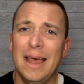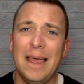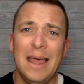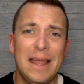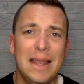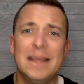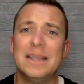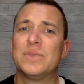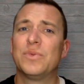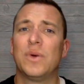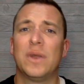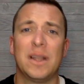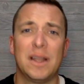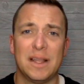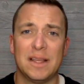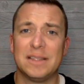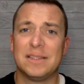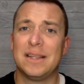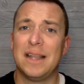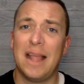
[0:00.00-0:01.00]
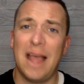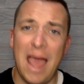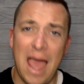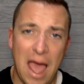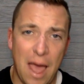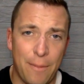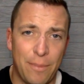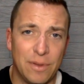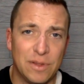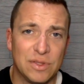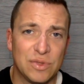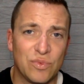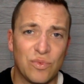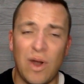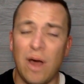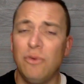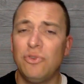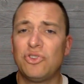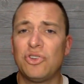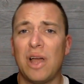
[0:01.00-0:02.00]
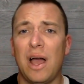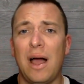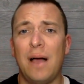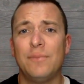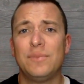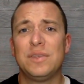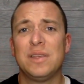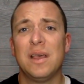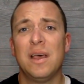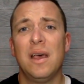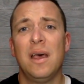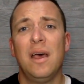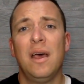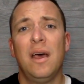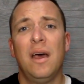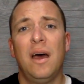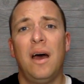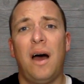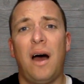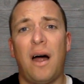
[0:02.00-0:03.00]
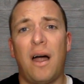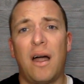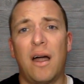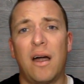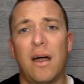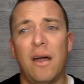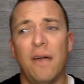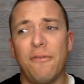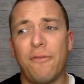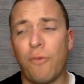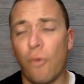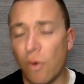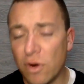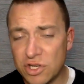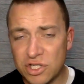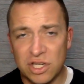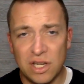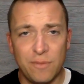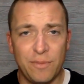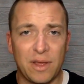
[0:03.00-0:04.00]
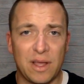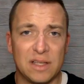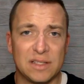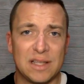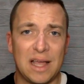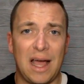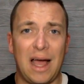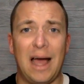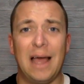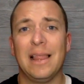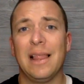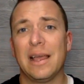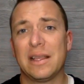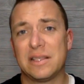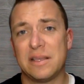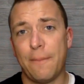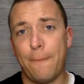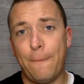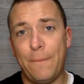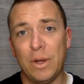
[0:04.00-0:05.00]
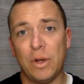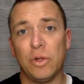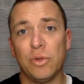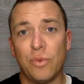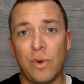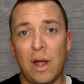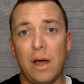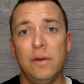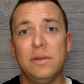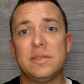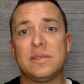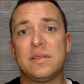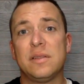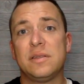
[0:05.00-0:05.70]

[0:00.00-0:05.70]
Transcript: it is what it is and it happens. Route jobs are unfortunate because I like to build routes.